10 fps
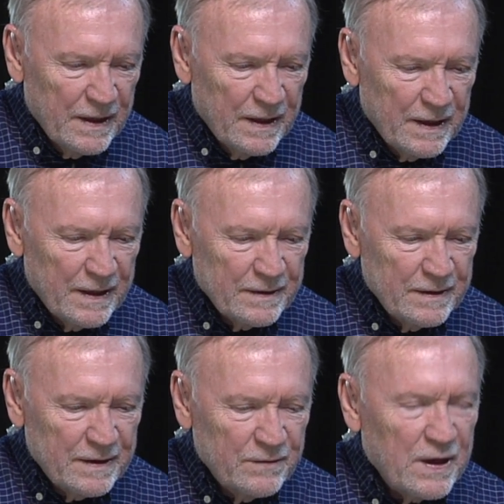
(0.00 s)
And
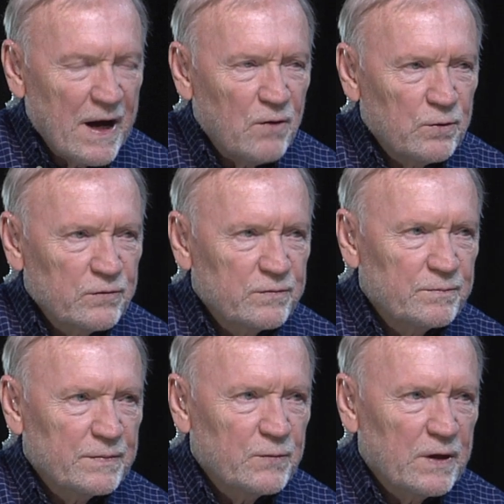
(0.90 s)
the hours,
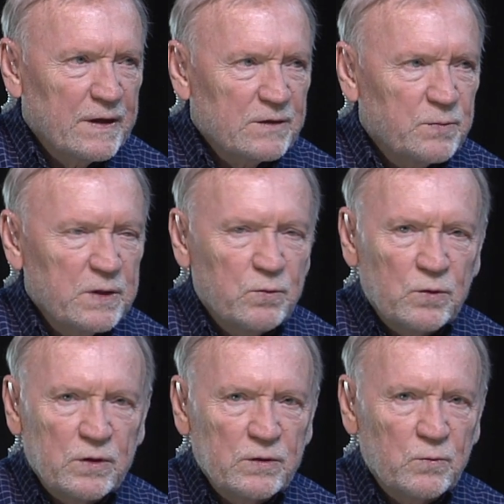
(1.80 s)
I guess people
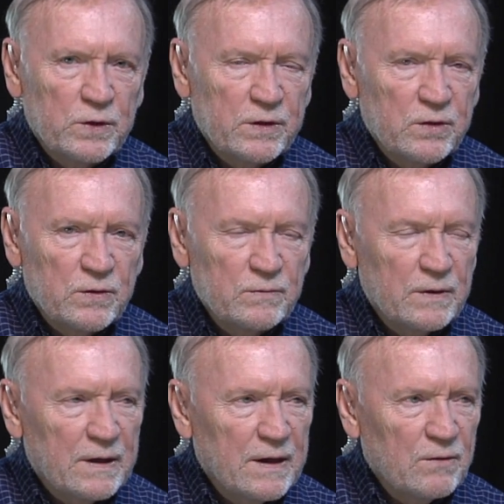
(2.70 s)
are going to want to know
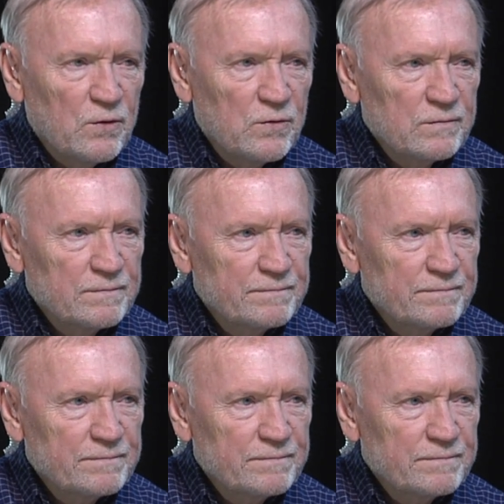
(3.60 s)
how long